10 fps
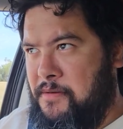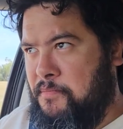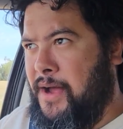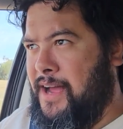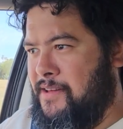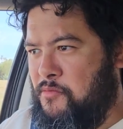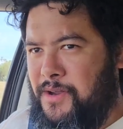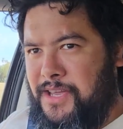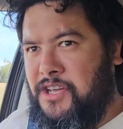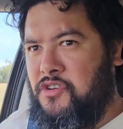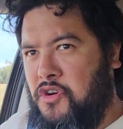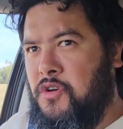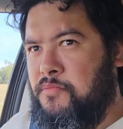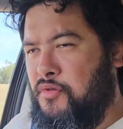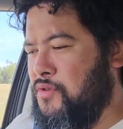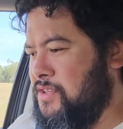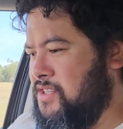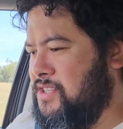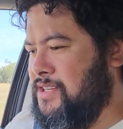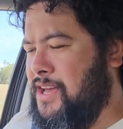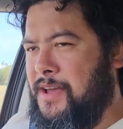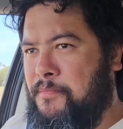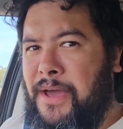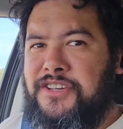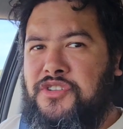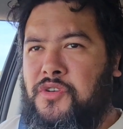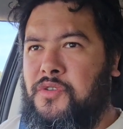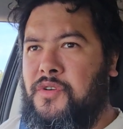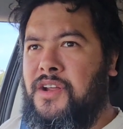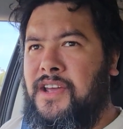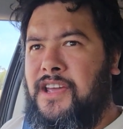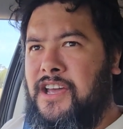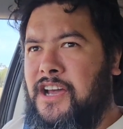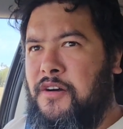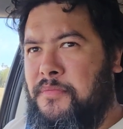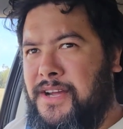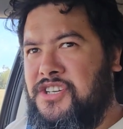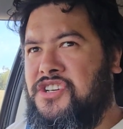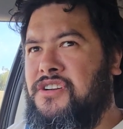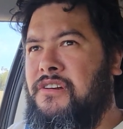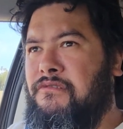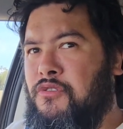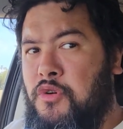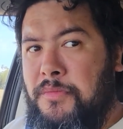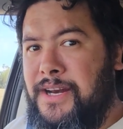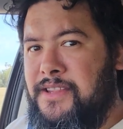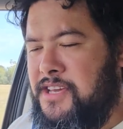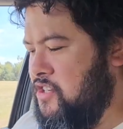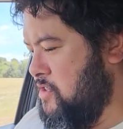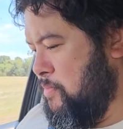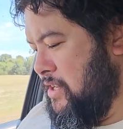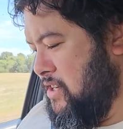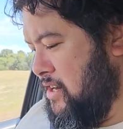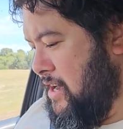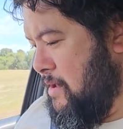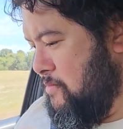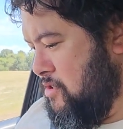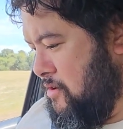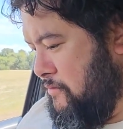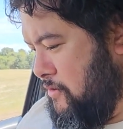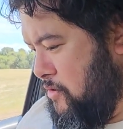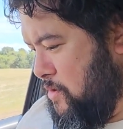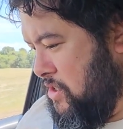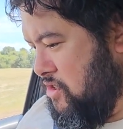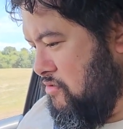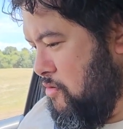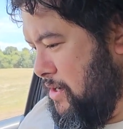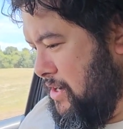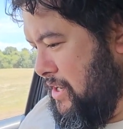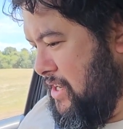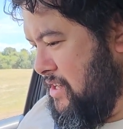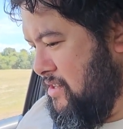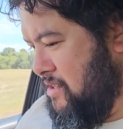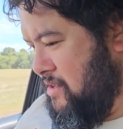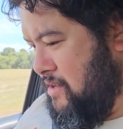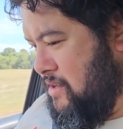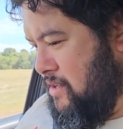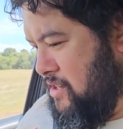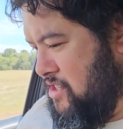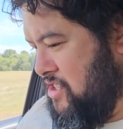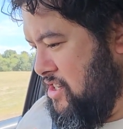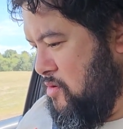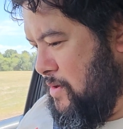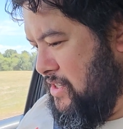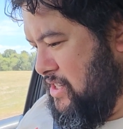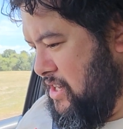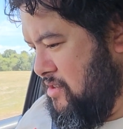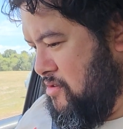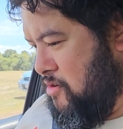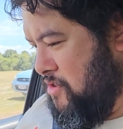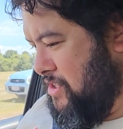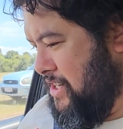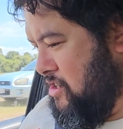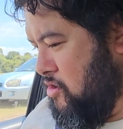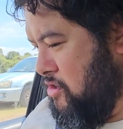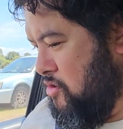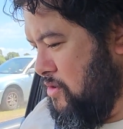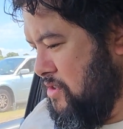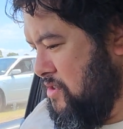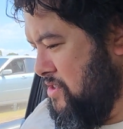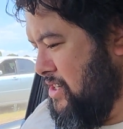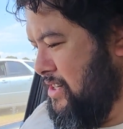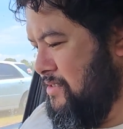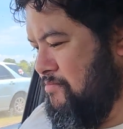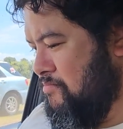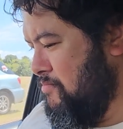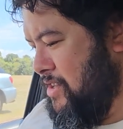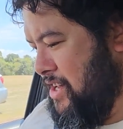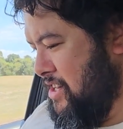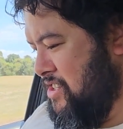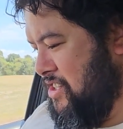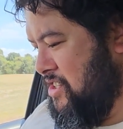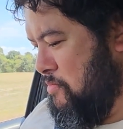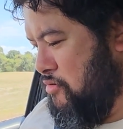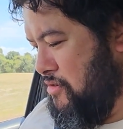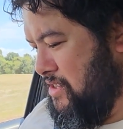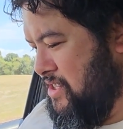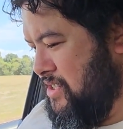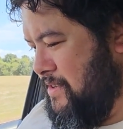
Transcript: bar where you can earn points based on how much real money that you spend in games. So if I was to scroll down here, you can see the ones that cost, see, $9 New Zealand, you get 60 points,